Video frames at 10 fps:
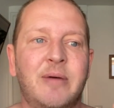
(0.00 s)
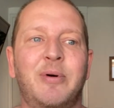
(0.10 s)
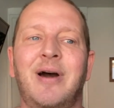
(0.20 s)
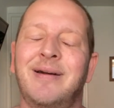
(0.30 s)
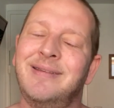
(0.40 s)

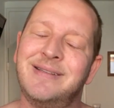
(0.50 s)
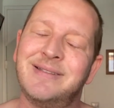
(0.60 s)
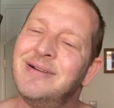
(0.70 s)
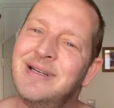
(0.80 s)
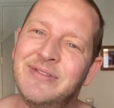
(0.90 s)
but you're
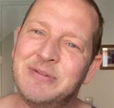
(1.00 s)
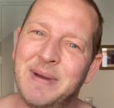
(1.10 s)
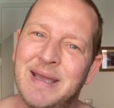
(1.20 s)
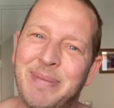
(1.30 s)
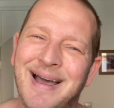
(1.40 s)
still gonna have to
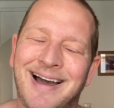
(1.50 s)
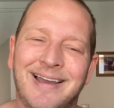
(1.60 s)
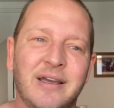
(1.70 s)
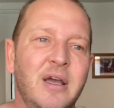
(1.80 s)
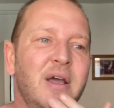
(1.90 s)
pay it back.